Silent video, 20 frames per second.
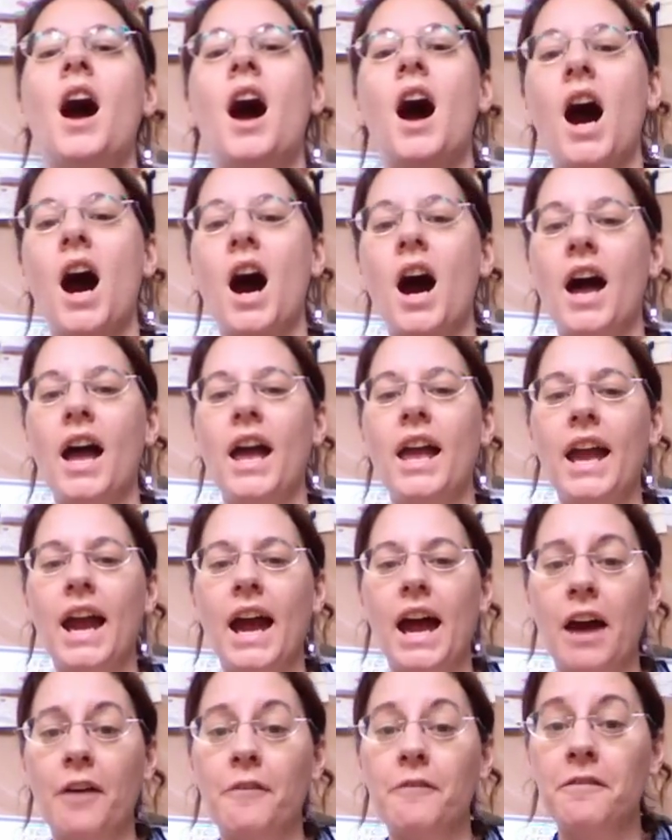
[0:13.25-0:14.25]
I
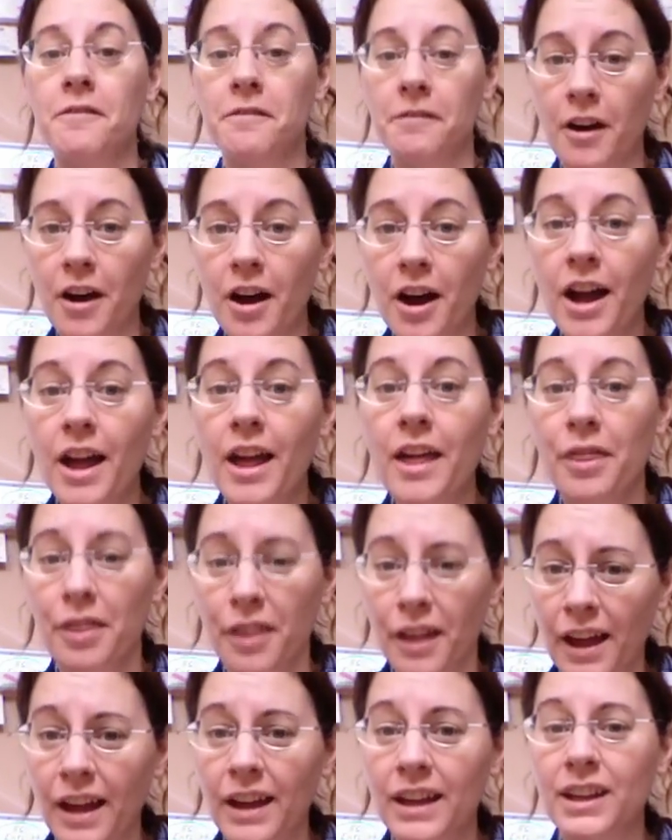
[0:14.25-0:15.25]
am fine,
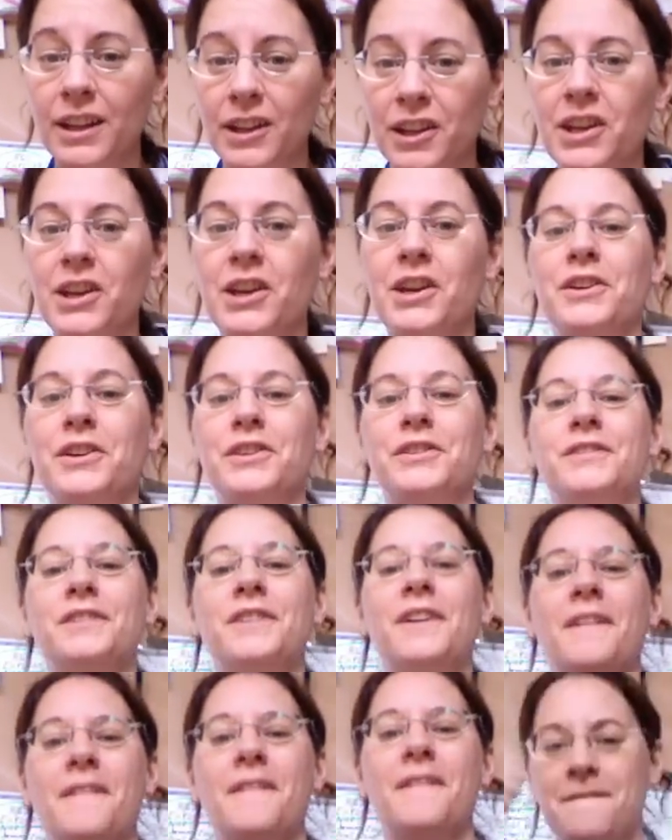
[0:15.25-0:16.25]
thank you.
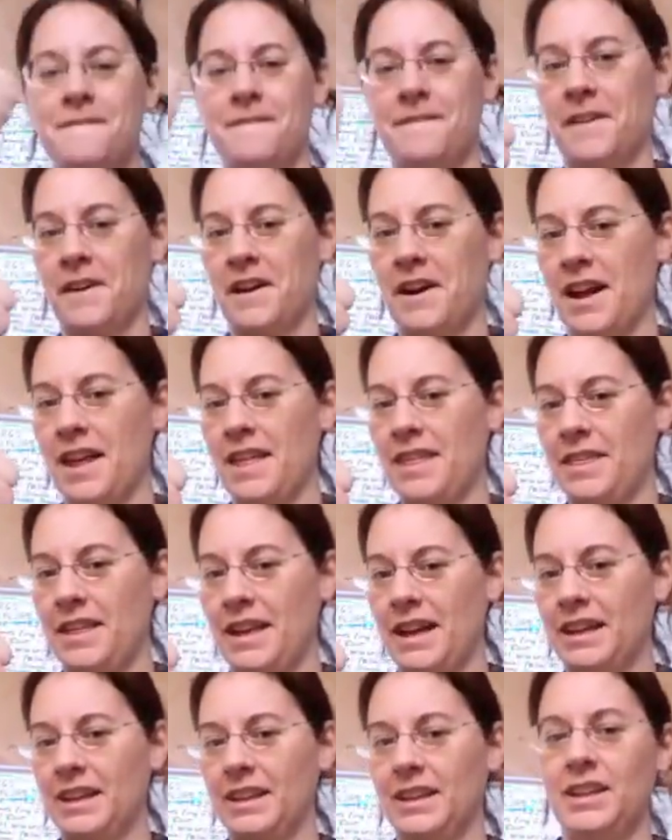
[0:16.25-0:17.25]
Fine,
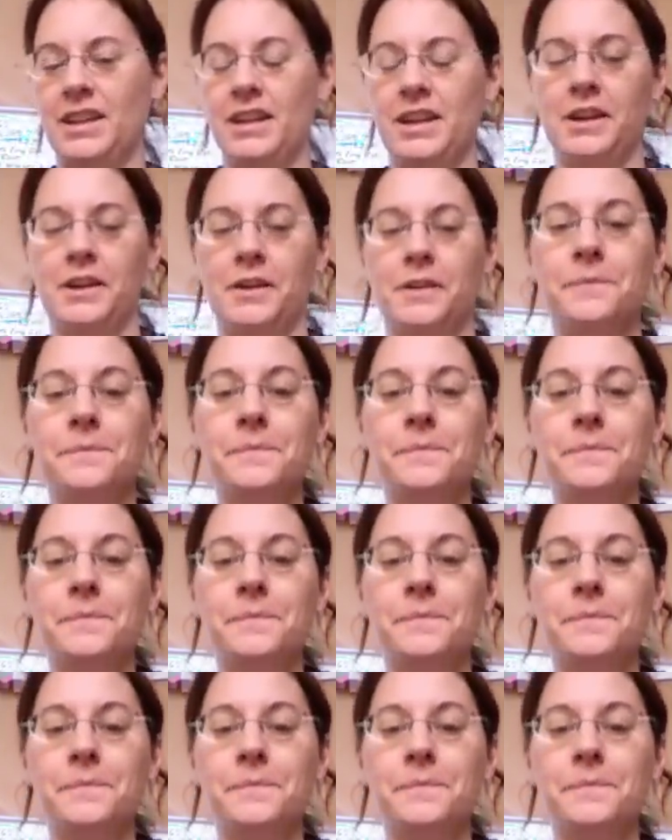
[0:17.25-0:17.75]
thank you.